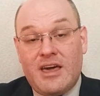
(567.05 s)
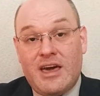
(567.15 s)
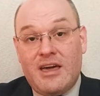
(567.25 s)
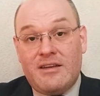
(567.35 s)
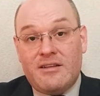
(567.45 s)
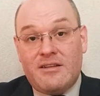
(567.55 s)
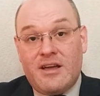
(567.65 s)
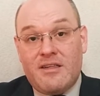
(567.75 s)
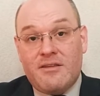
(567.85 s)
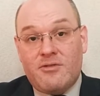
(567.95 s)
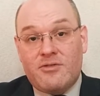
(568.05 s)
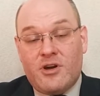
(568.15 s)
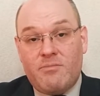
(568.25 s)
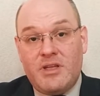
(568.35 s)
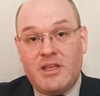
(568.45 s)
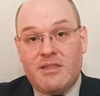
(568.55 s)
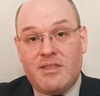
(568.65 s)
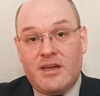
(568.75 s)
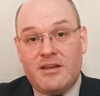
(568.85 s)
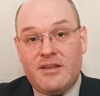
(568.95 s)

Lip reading: And another topic that